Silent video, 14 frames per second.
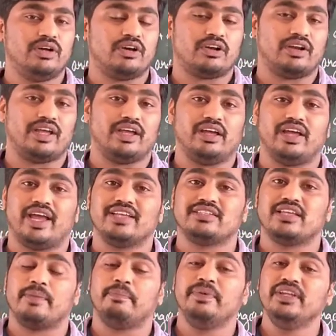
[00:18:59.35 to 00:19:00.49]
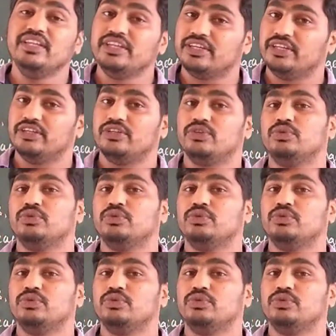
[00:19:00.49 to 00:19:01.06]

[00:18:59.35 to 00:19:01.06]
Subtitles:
or has affinity to